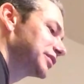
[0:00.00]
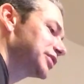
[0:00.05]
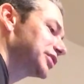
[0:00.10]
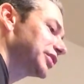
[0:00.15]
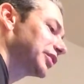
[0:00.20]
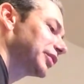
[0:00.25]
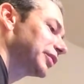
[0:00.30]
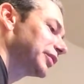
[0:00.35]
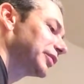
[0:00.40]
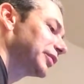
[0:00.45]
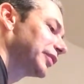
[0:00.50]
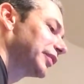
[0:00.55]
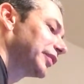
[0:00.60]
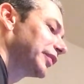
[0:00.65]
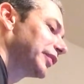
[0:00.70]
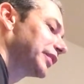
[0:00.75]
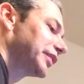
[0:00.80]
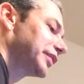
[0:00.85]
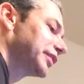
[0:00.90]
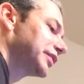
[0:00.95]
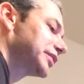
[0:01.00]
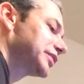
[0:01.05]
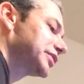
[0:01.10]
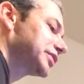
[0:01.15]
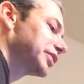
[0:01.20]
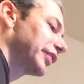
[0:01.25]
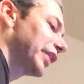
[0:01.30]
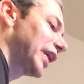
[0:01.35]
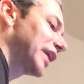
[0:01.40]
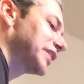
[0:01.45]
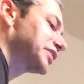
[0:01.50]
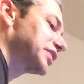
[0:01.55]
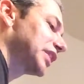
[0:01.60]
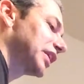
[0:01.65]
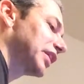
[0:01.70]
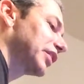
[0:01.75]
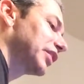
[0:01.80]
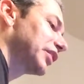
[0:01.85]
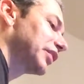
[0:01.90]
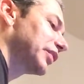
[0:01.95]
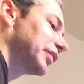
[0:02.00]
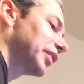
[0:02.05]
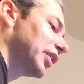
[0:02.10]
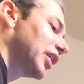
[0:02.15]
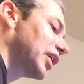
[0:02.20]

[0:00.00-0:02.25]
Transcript: So that's like a